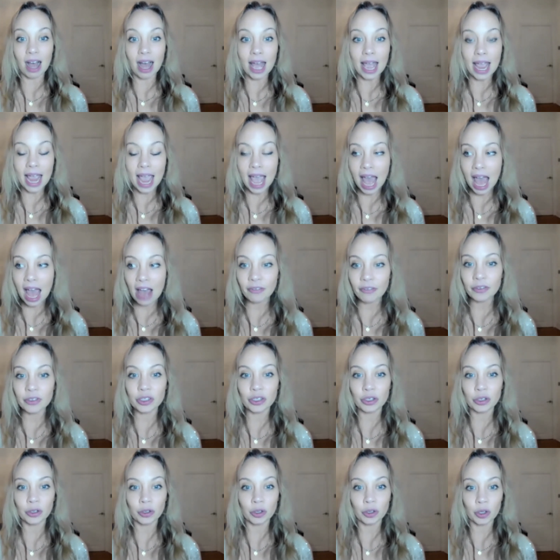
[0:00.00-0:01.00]
I have
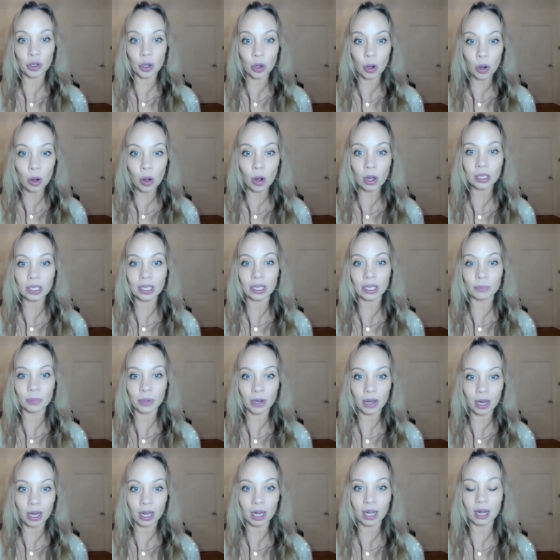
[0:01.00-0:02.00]
to call
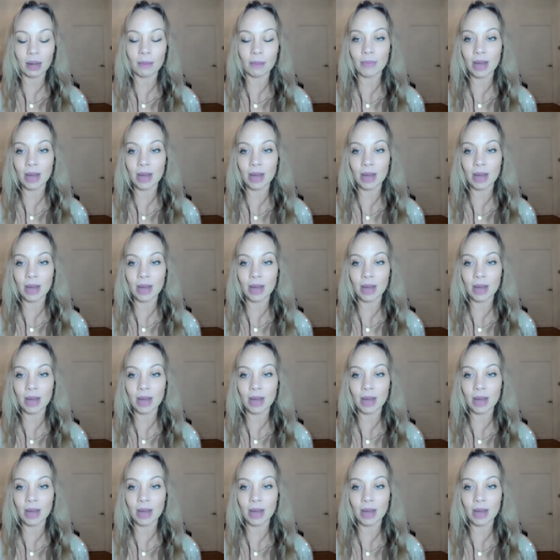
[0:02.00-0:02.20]
upon